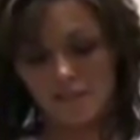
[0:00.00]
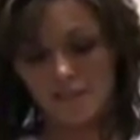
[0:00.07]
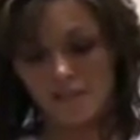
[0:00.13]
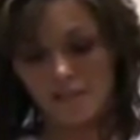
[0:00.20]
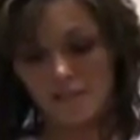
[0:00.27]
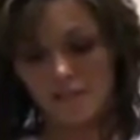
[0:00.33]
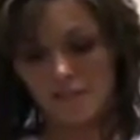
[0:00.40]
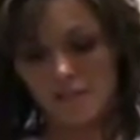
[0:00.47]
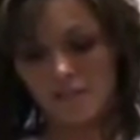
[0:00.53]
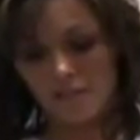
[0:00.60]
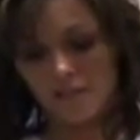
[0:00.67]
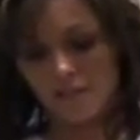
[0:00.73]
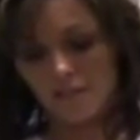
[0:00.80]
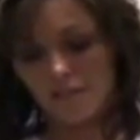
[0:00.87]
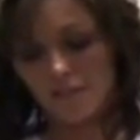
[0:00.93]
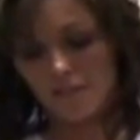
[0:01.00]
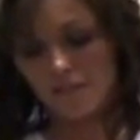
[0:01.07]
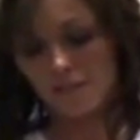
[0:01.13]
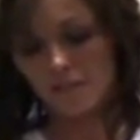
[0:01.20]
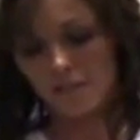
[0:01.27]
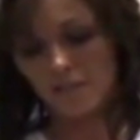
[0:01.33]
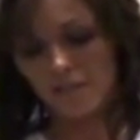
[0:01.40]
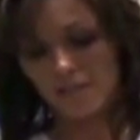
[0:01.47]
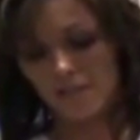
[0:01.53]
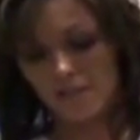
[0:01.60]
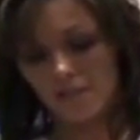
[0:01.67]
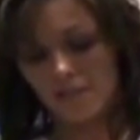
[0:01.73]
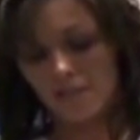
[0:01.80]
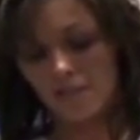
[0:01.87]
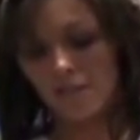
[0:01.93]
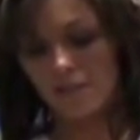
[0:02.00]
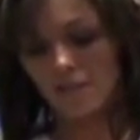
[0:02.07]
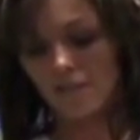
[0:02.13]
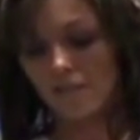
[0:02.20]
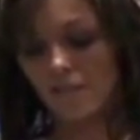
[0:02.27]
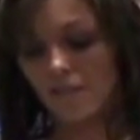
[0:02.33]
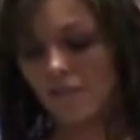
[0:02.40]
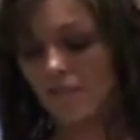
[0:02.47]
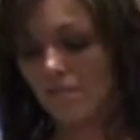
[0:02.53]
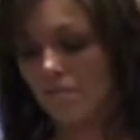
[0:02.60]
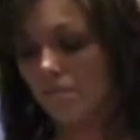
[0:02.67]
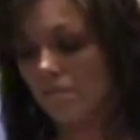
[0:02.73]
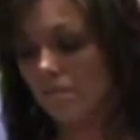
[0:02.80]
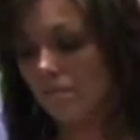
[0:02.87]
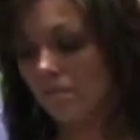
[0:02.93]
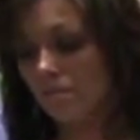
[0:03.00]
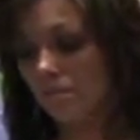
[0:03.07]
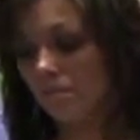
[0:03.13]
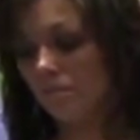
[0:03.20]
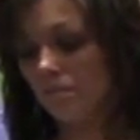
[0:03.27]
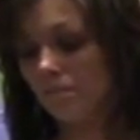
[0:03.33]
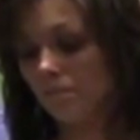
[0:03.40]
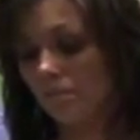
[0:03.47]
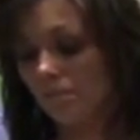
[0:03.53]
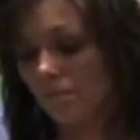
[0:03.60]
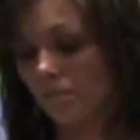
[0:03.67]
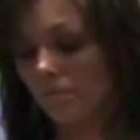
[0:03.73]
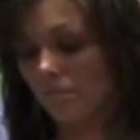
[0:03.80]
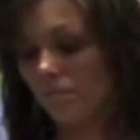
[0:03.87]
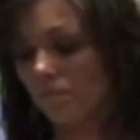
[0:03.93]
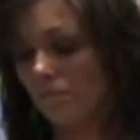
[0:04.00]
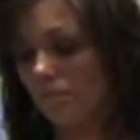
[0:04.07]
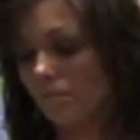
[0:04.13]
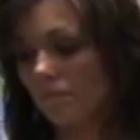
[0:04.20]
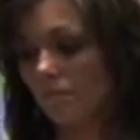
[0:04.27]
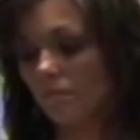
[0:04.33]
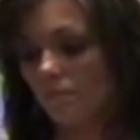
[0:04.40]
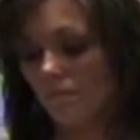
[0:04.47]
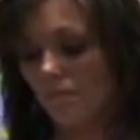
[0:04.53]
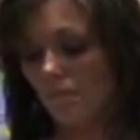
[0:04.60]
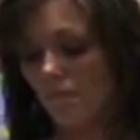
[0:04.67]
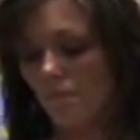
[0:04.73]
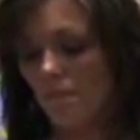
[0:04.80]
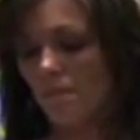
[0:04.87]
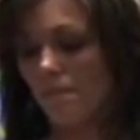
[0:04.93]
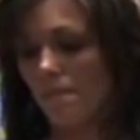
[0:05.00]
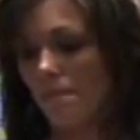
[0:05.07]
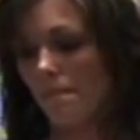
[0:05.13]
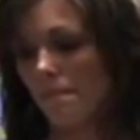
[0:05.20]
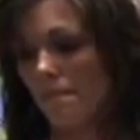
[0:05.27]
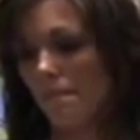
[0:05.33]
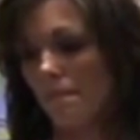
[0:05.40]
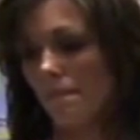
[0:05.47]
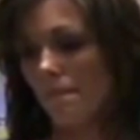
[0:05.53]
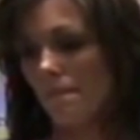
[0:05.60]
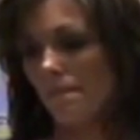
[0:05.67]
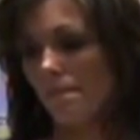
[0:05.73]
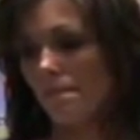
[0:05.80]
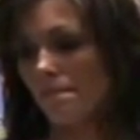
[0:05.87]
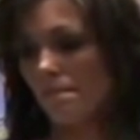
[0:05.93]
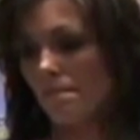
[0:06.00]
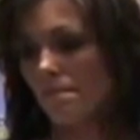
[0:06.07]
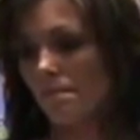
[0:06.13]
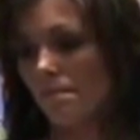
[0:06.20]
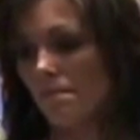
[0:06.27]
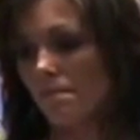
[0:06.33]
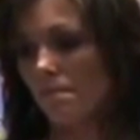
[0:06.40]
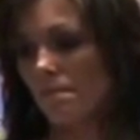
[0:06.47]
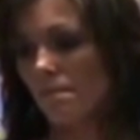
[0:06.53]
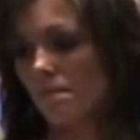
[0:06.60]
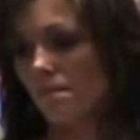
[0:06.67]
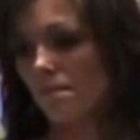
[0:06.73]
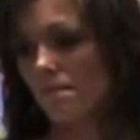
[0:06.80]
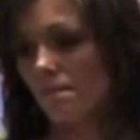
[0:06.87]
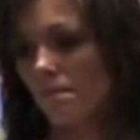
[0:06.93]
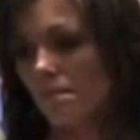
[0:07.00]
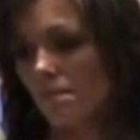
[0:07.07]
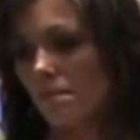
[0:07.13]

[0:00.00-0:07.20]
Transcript: (not speaking)